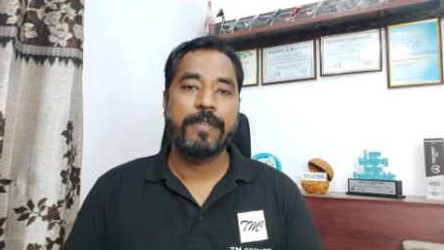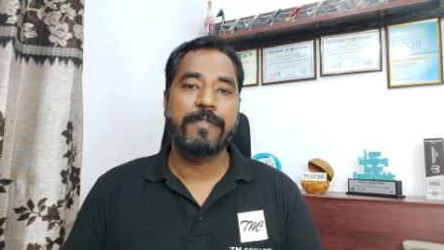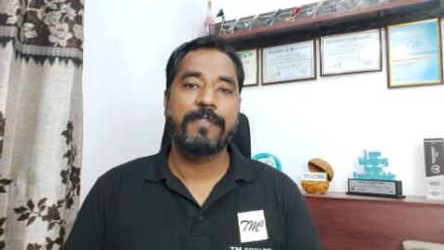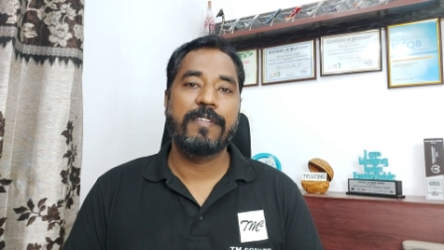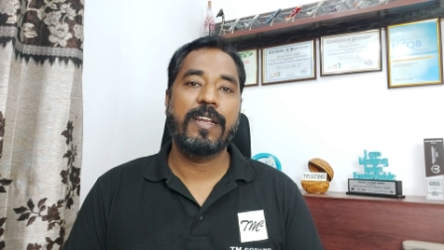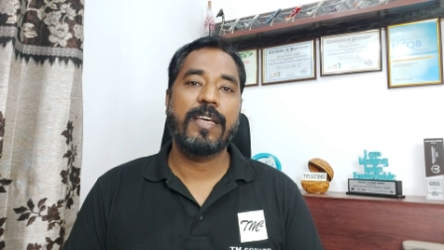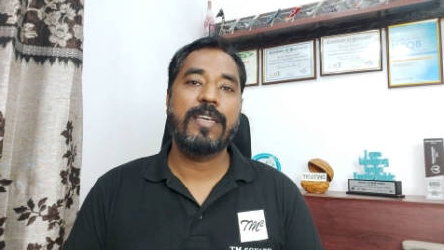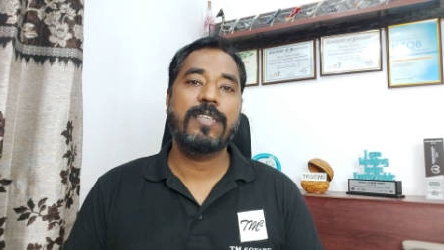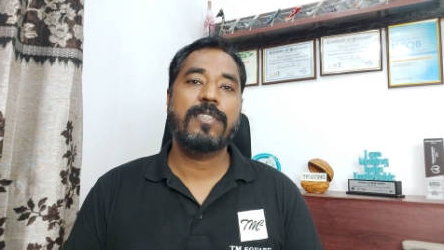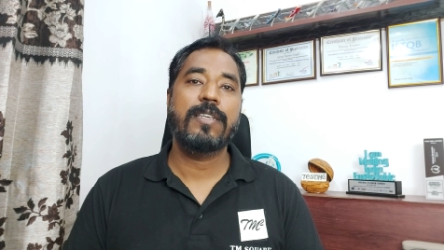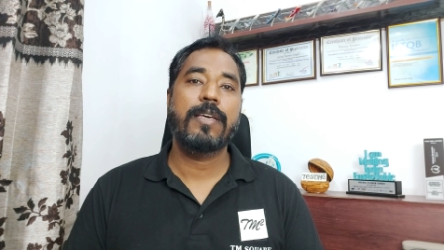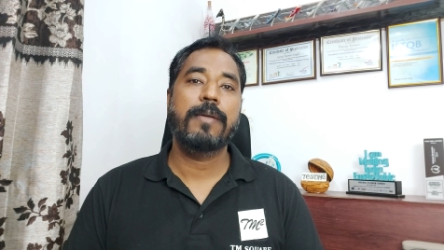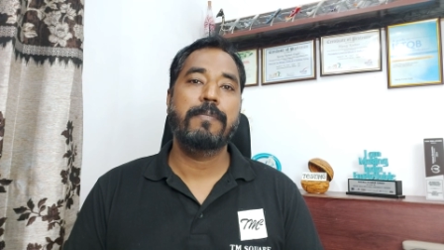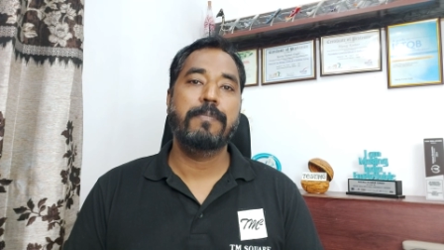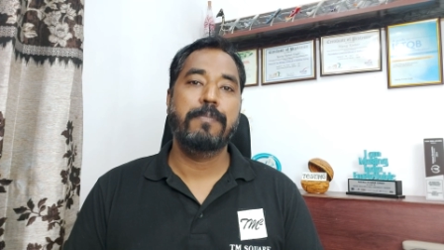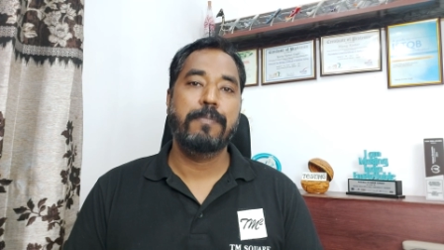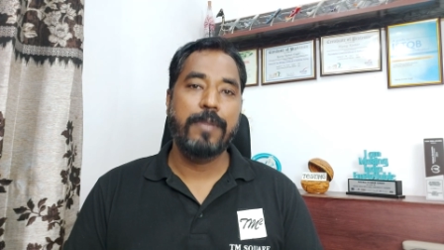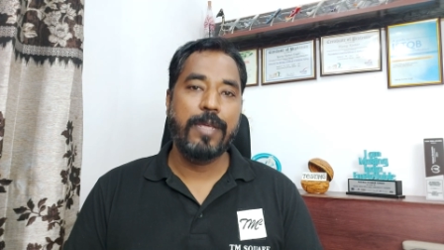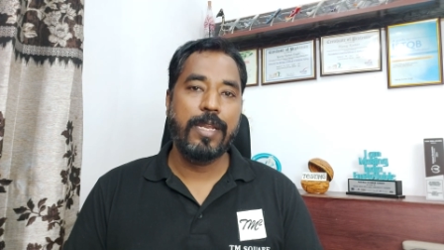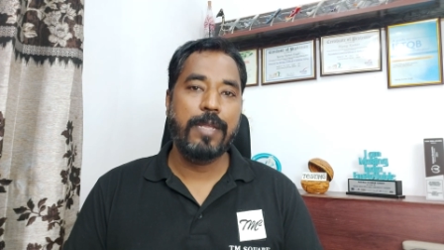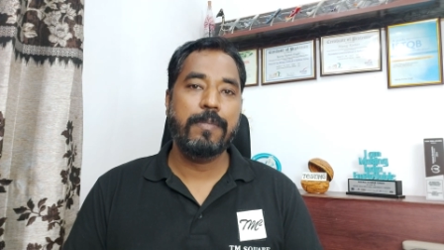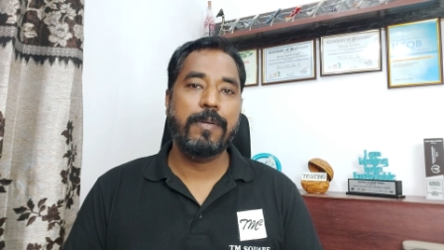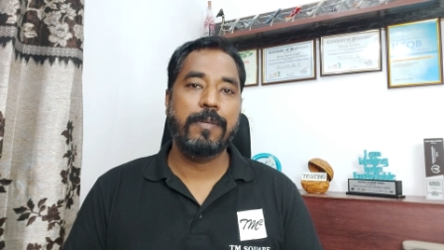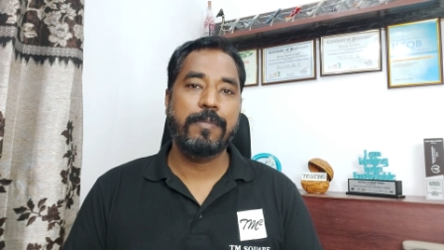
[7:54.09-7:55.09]
When I say
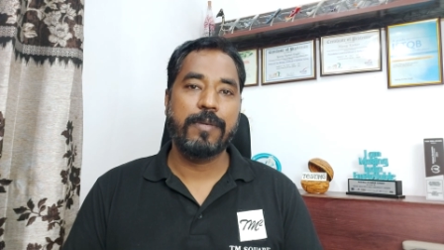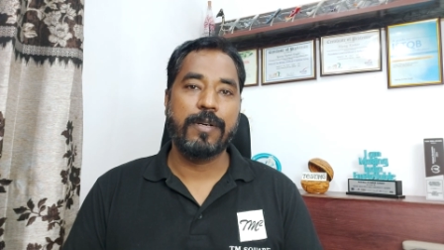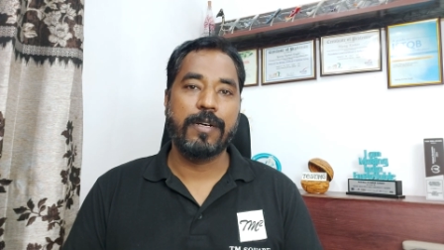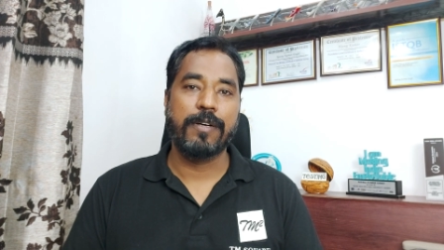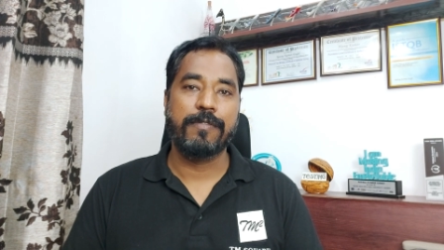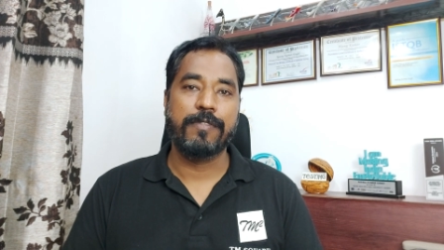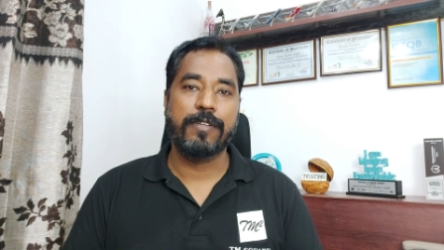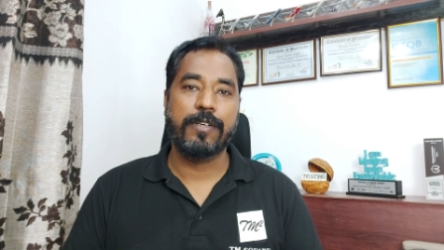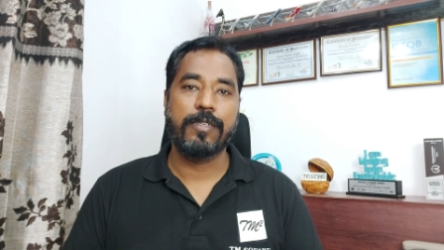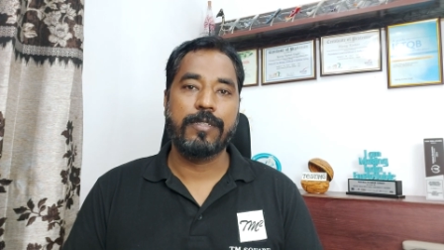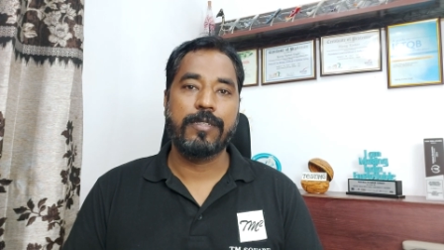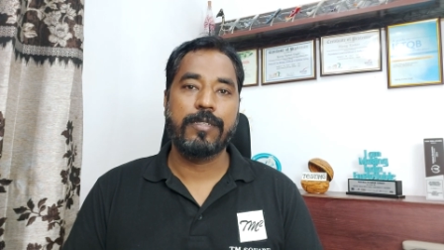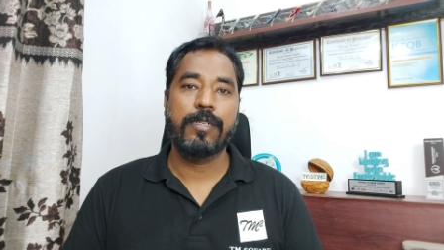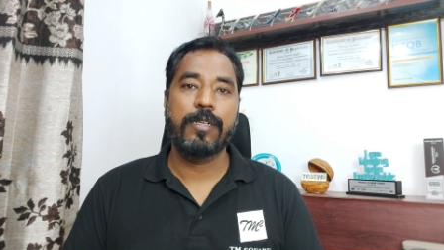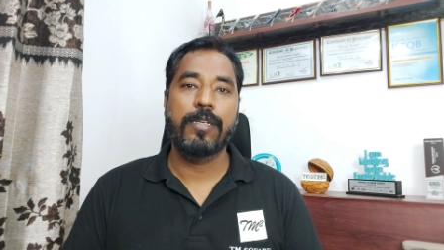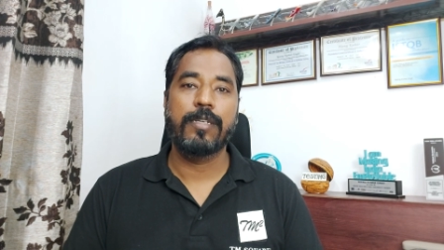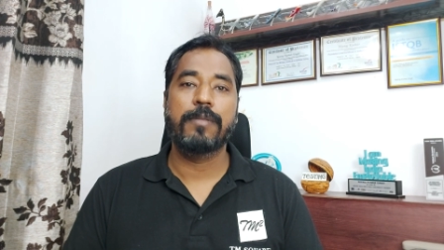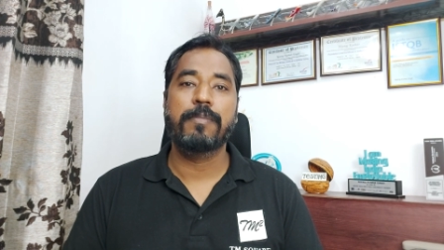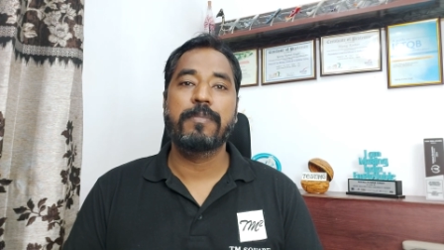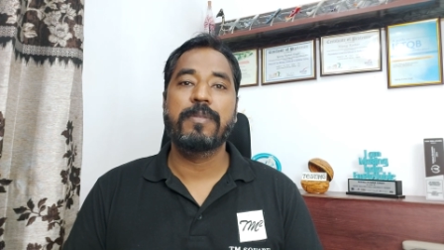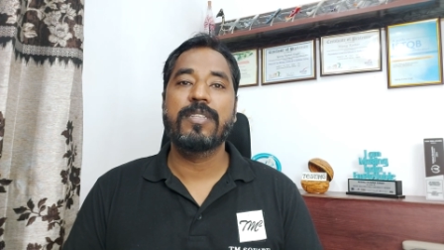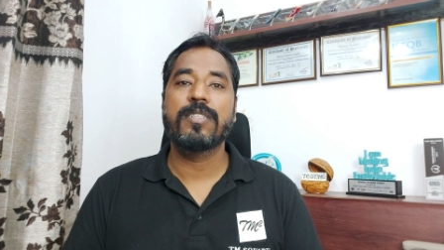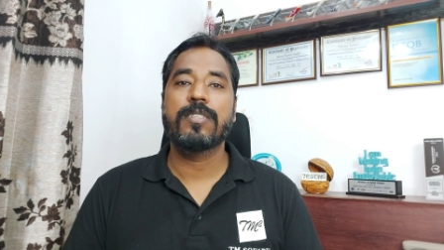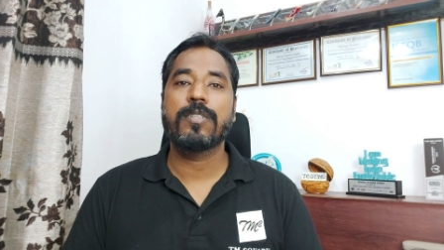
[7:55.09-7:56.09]
minimum coverage,
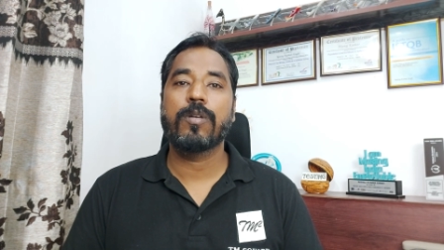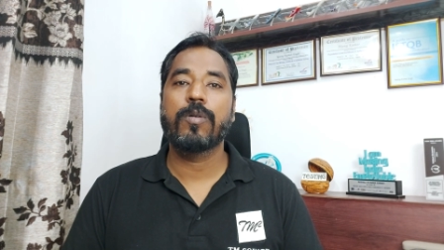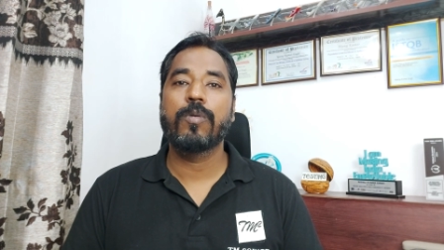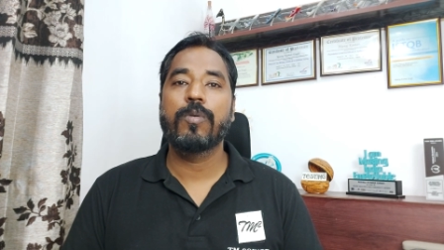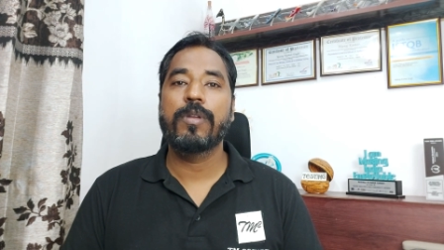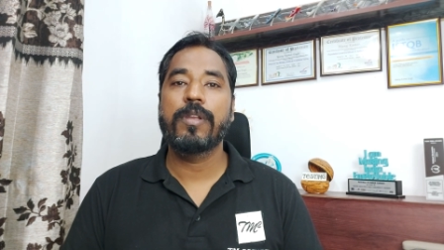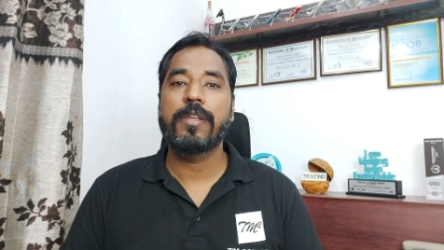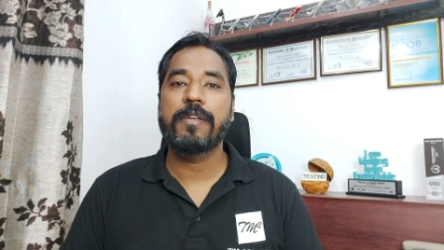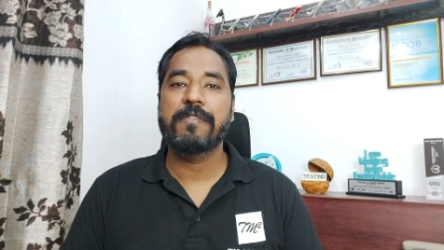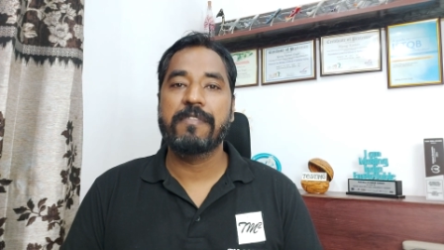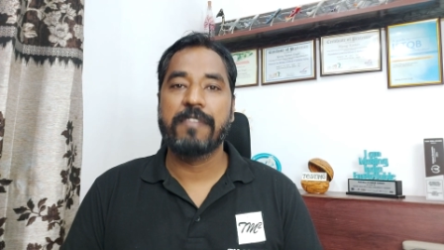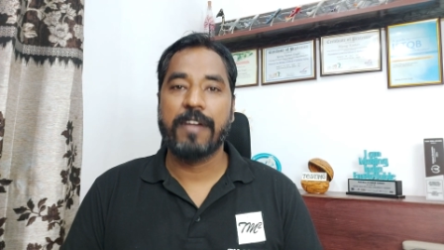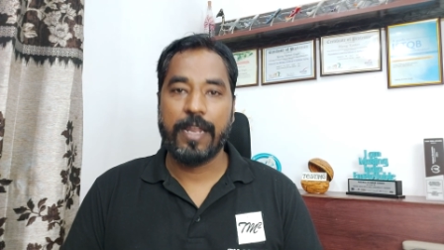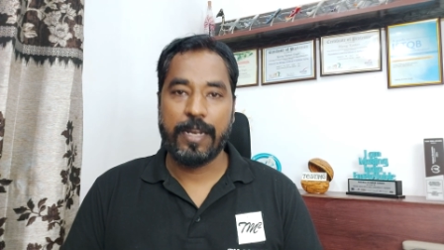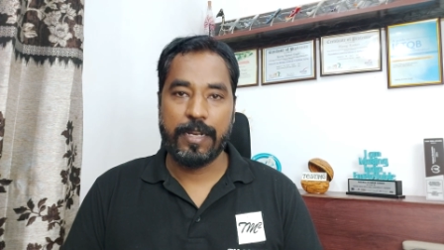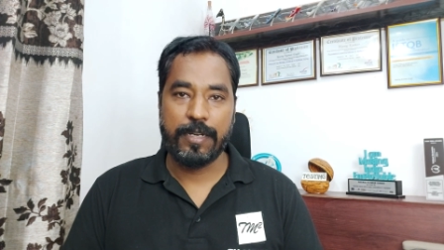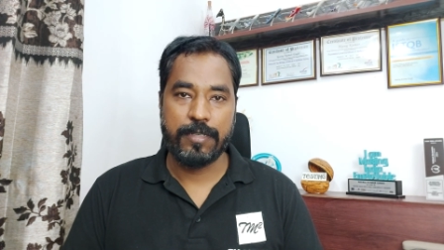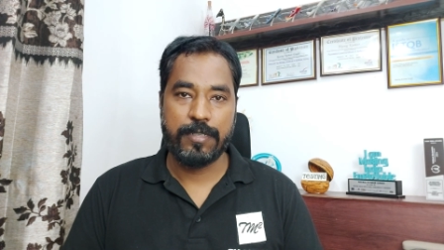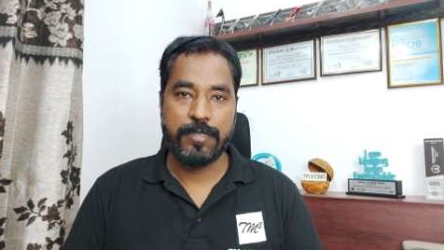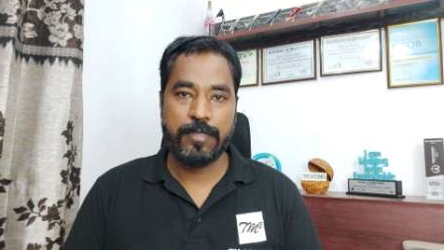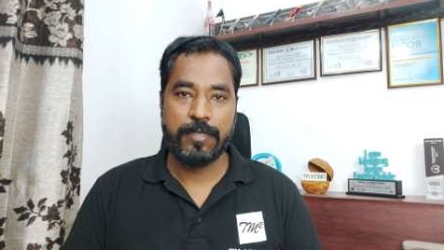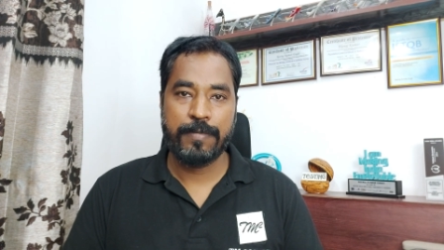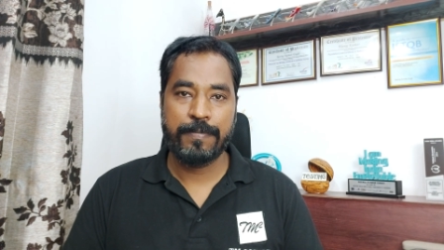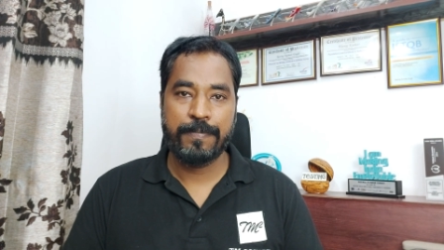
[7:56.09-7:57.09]
it means only
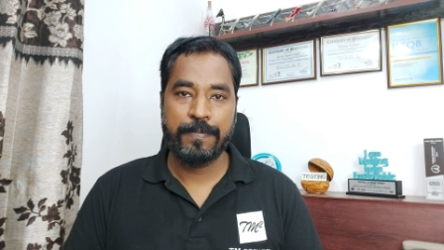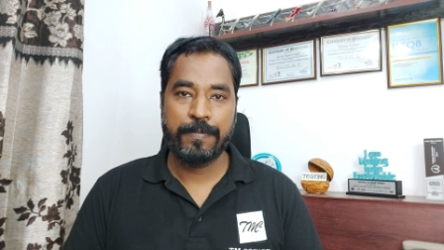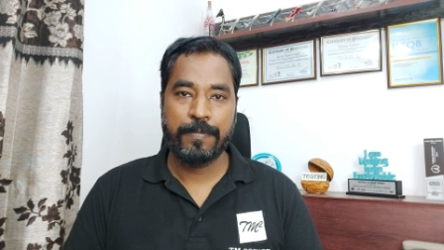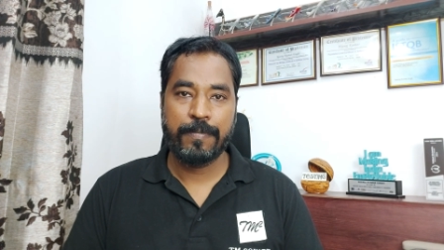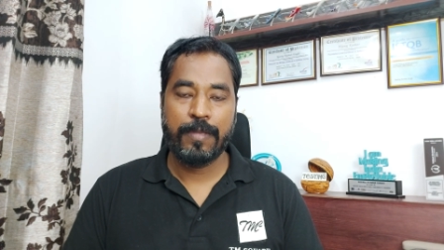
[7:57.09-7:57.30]
valids.